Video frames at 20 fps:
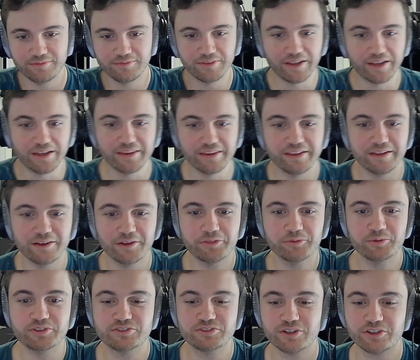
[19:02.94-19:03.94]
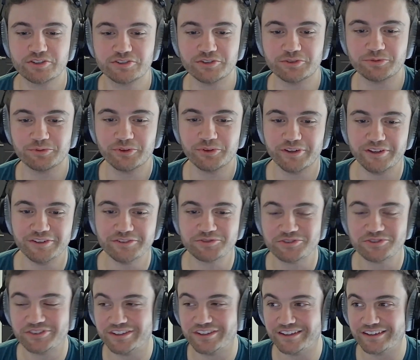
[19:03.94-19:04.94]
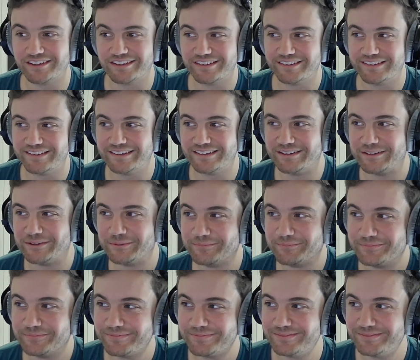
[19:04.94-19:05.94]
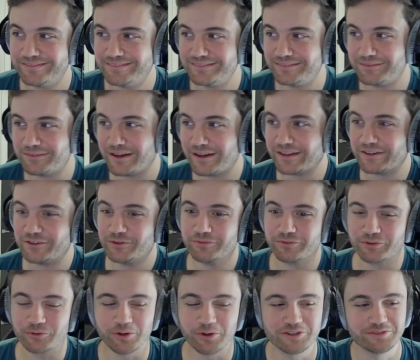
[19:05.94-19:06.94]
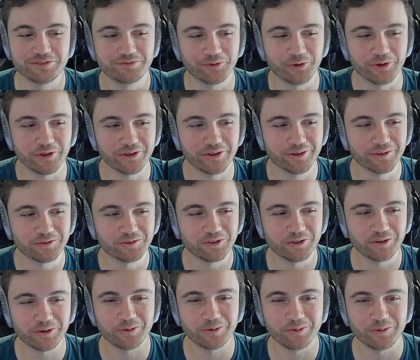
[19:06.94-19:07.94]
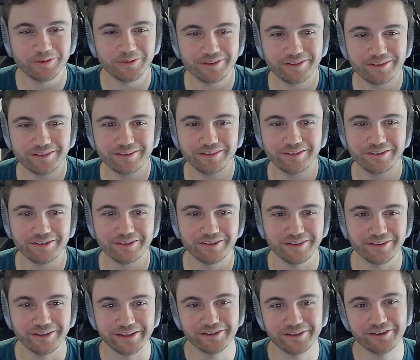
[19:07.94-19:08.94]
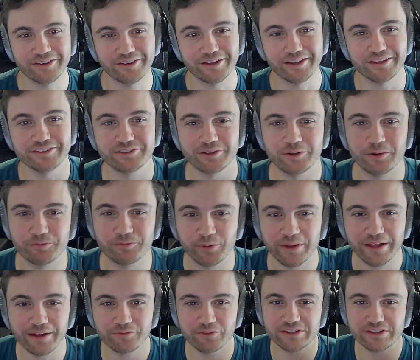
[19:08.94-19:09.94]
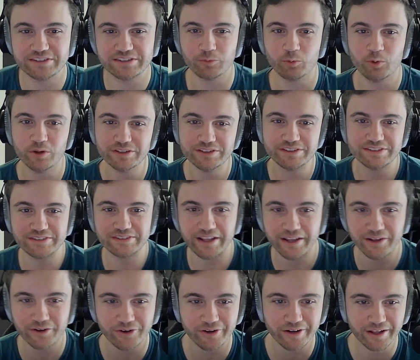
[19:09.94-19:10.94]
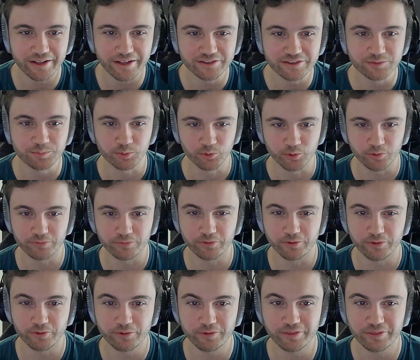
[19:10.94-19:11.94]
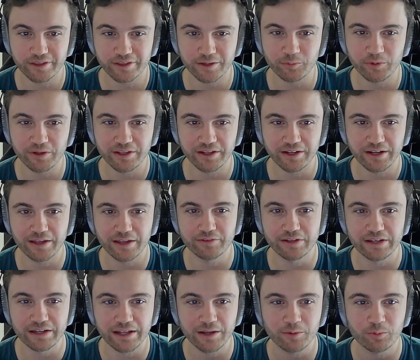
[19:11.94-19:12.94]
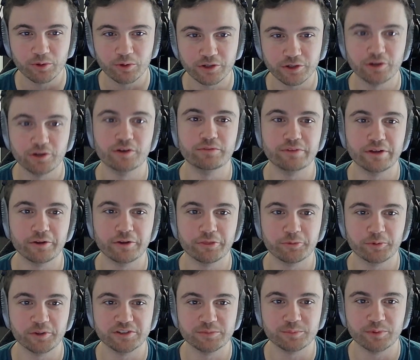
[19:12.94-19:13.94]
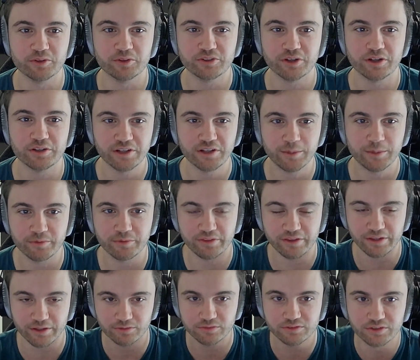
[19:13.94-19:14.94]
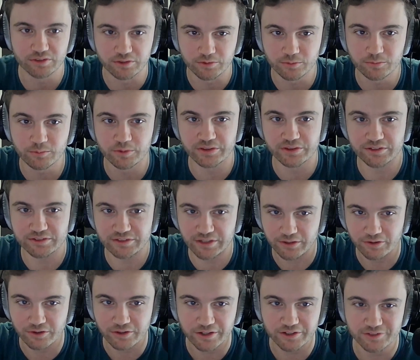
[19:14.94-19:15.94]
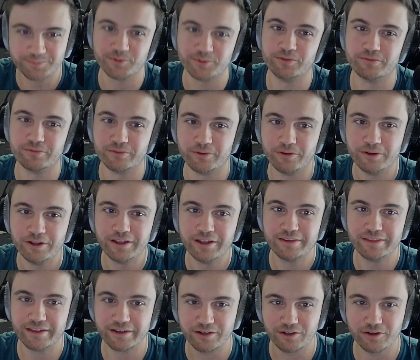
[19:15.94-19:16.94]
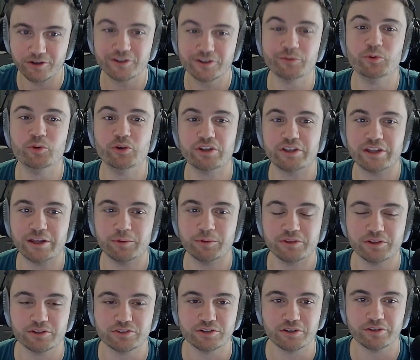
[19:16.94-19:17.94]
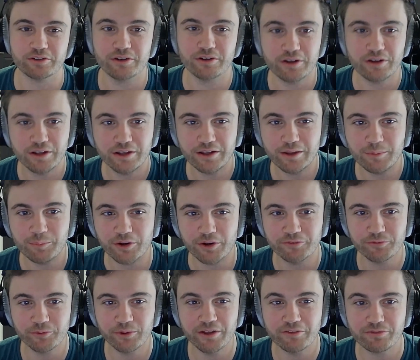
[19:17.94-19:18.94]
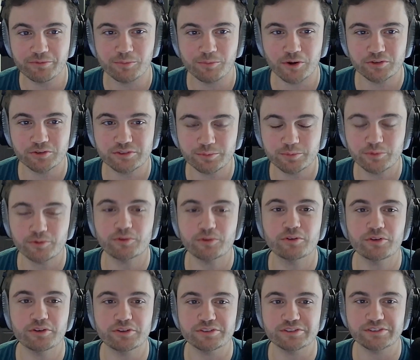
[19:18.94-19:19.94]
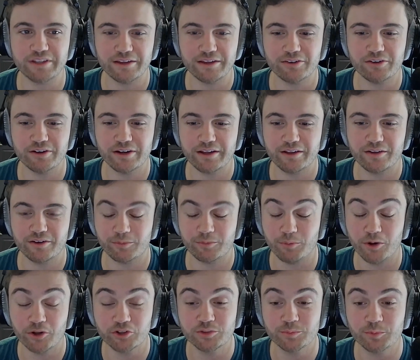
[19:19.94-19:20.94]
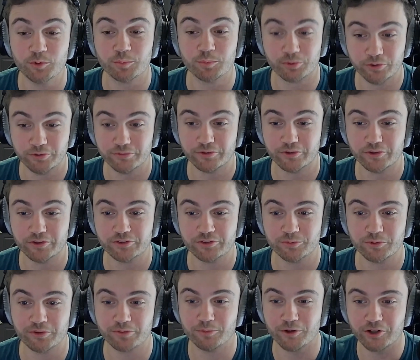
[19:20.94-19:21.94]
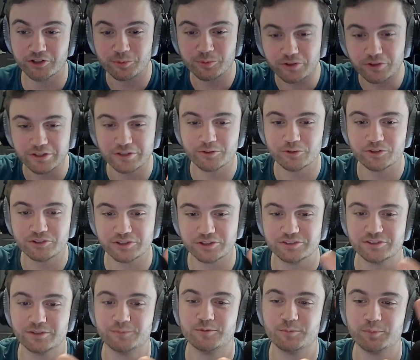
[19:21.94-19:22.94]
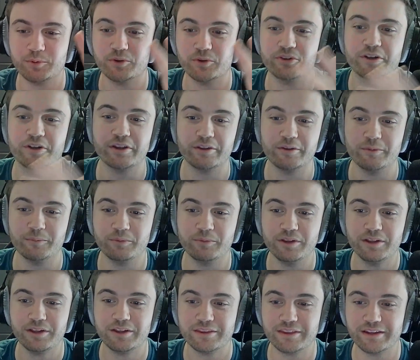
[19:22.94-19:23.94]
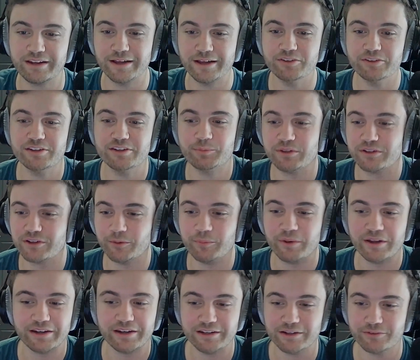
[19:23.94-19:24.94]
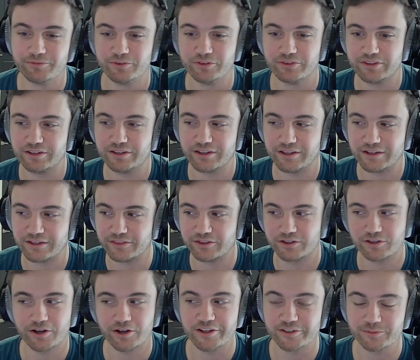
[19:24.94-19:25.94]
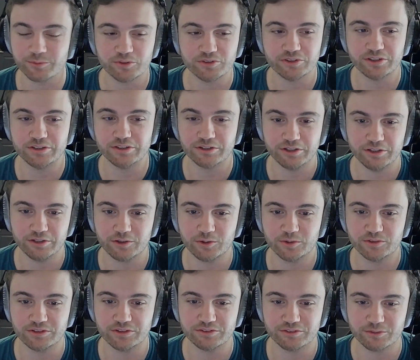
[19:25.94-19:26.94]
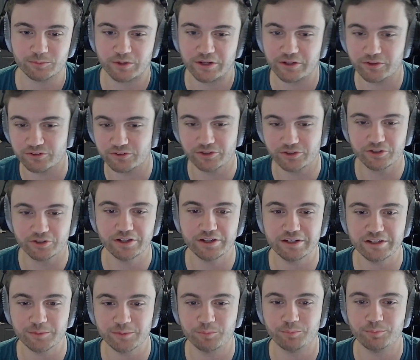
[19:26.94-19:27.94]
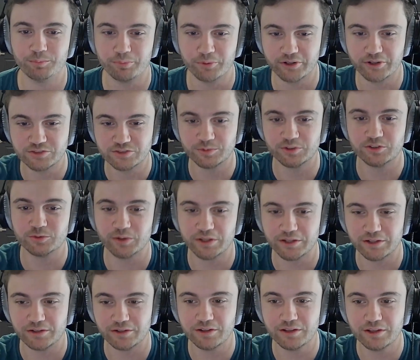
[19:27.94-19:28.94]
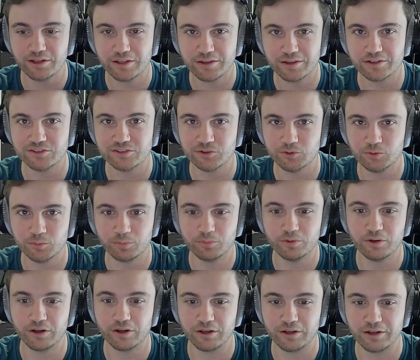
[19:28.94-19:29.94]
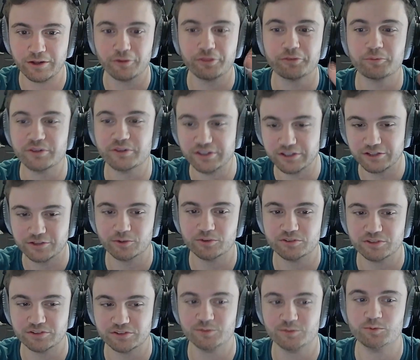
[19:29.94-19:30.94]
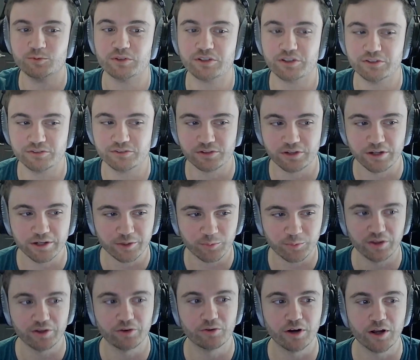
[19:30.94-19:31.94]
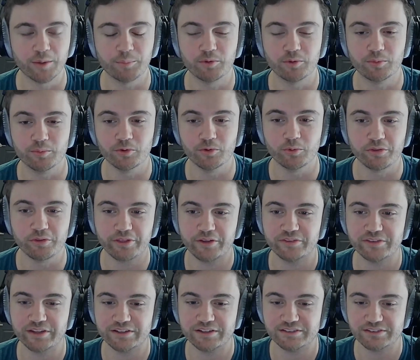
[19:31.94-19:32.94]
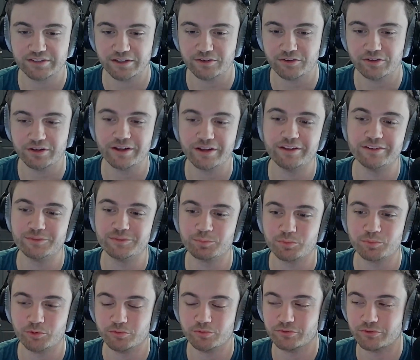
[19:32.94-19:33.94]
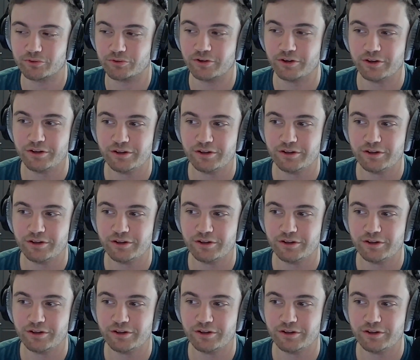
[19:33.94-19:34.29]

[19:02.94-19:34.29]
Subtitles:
Yeah, the L3 structure is really interesting. I do have a question for you, though. So, so if we have this one standardized prover, then we can have a network of L3s built on top of the L2 with the standardized prover that can all communicate with each other. But if we have multiple multiple provers with multiple ecosystems built on them, then how does that become any different than like the Cosmos ecosystem, right? You're still going to need to bridge between the two L3 ecosystems because they're not going to be interoperable without that standardized prover.